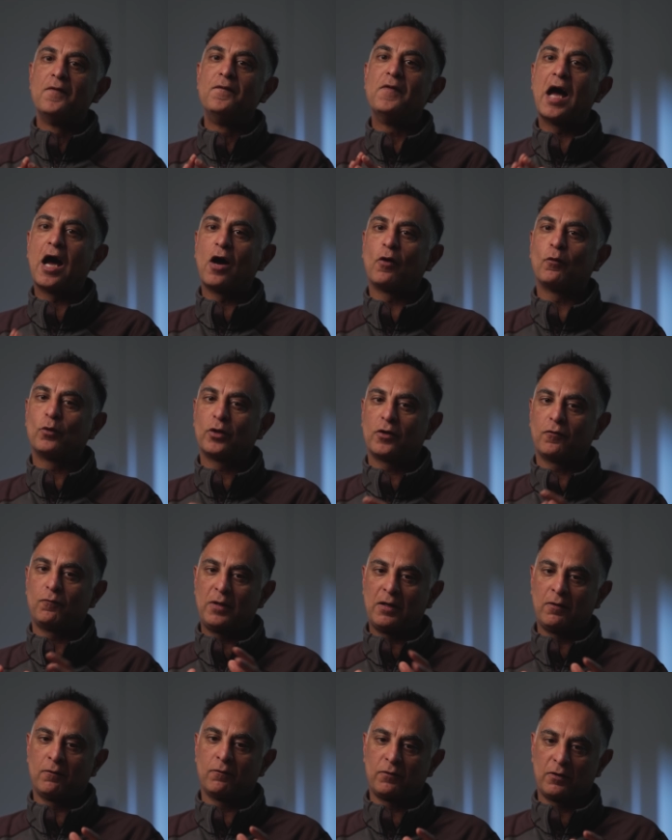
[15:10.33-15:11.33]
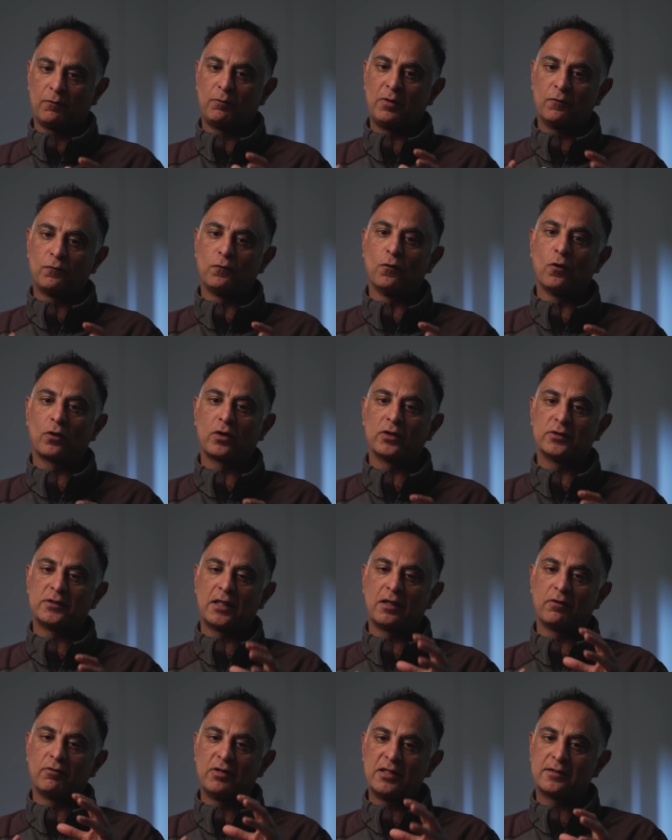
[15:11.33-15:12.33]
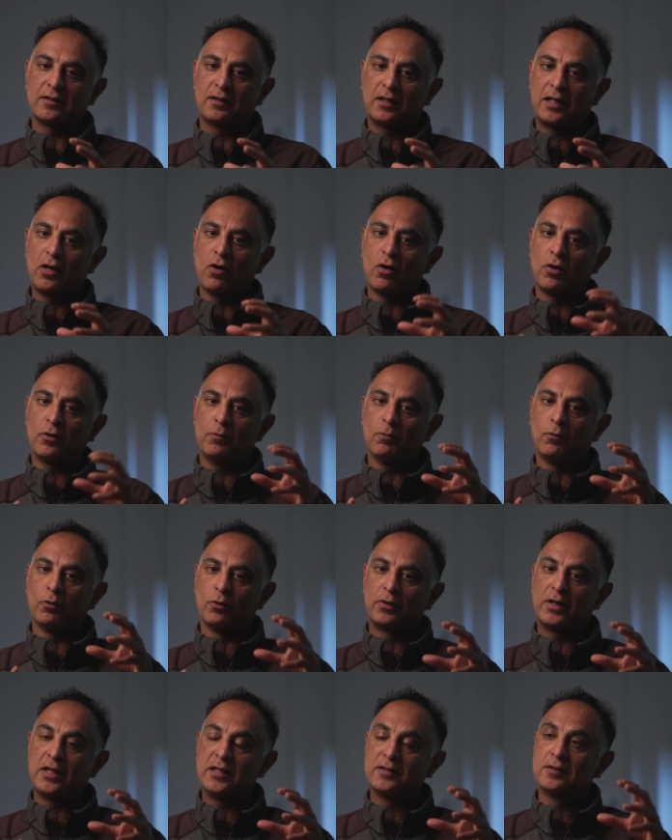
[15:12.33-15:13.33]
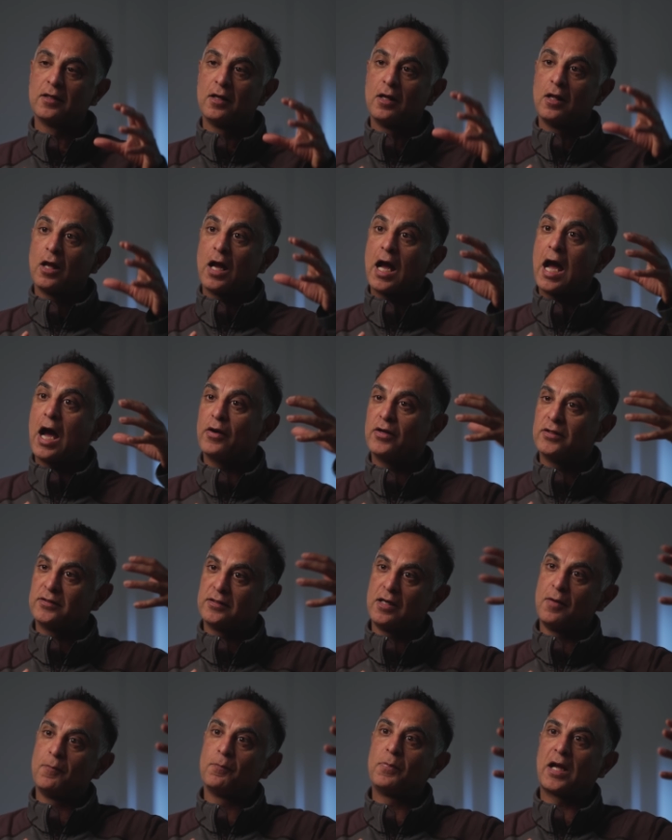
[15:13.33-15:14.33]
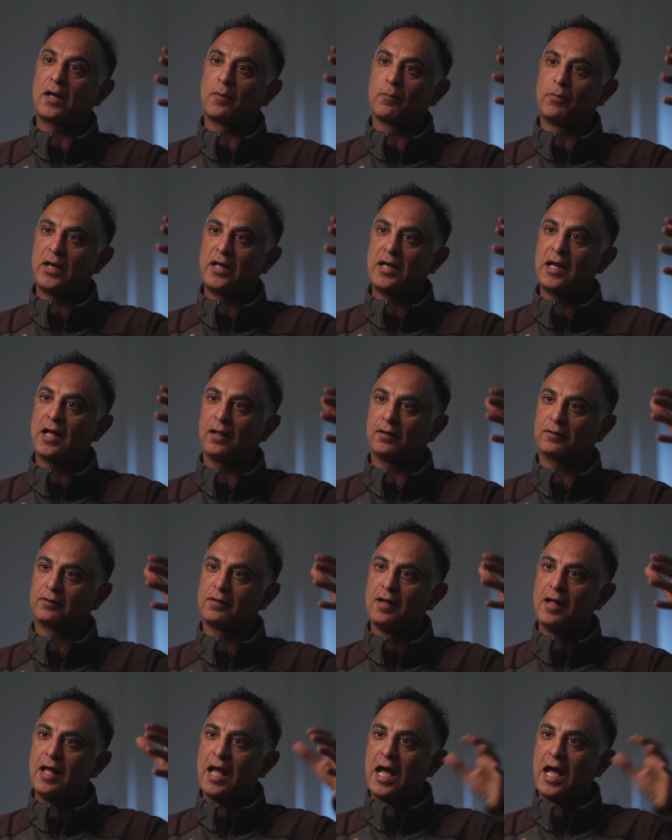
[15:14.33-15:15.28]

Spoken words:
Now what we've been focusing recently on more is how does it impact brain health?